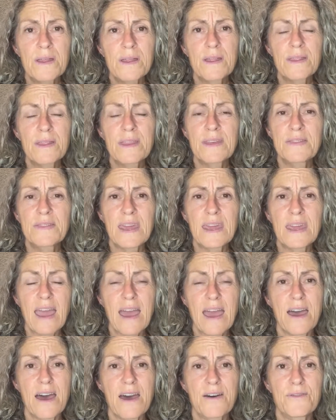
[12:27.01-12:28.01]
that they
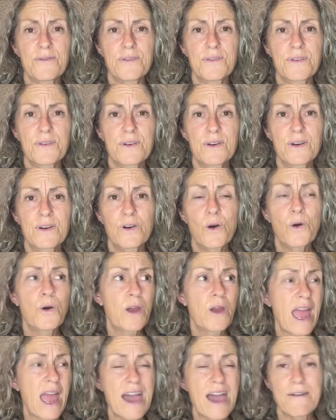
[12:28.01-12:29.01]
have or
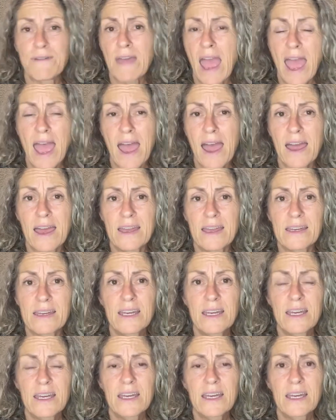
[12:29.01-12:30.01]
have had
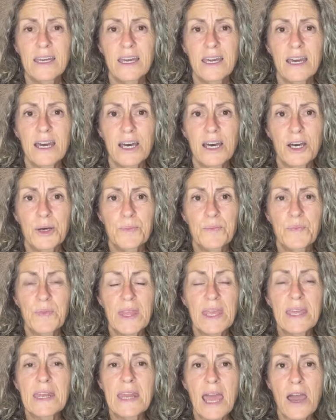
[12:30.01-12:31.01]

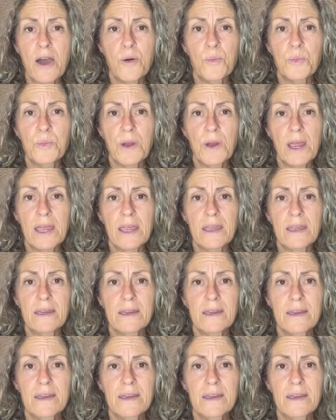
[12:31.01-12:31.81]
an outbreak.